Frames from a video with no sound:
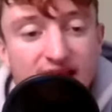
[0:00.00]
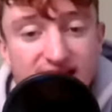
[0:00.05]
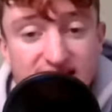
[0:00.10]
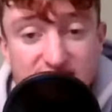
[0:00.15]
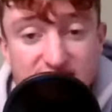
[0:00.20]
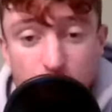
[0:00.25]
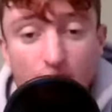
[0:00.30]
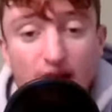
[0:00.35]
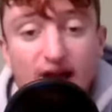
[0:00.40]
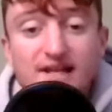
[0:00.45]

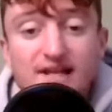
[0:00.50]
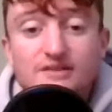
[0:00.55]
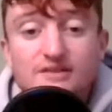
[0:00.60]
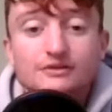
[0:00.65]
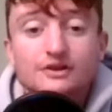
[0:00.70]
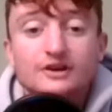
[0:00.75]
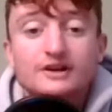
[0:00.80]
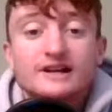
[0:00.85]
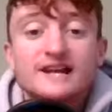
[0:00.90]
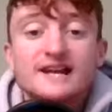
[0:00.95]
He's waiting
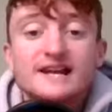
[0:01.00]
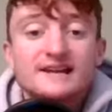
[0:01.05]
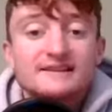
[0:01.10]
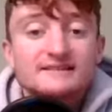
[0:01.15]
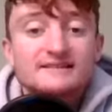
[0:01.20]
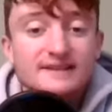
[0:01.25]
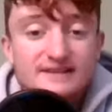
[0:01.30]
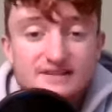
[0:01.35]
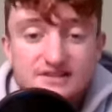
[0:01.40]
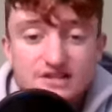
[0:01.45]
for it.
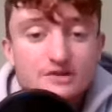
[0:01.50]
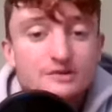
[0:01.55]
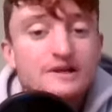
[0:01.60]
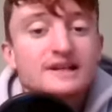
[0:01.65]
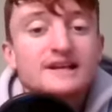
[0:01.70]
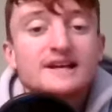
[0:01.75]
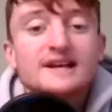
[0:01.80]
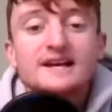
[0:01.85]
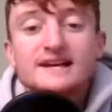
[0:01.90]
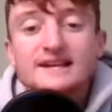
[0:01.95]
They do
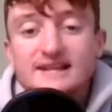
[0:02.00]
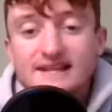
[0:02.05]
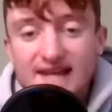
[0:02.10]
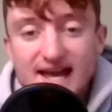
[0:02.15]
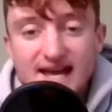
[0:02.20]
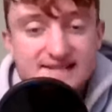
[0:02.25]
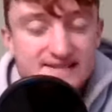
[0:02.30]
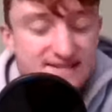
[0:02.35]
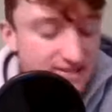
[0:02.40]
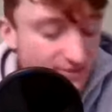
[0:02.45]
it. He
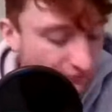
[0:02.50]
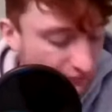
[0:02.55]
gets the